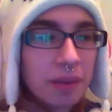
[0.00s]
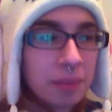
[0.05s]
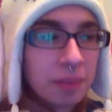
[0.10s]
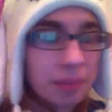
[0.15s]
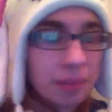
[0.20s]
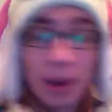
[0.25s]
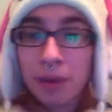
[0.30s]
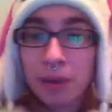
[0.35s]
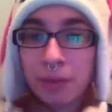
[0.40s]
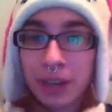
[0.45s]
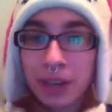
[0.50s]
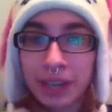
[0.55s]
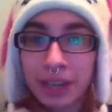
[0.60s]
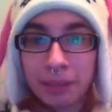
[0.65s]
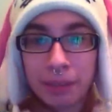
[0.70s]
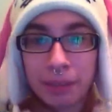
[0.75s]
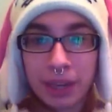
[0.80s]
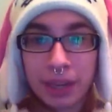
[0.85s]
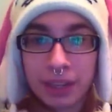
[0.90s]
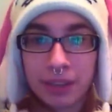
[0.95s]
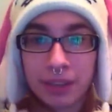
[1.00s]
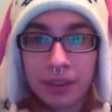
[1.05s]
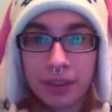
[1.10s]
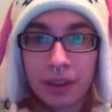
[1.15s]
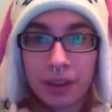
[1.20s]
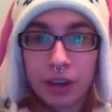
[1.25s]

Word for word: mom went and picked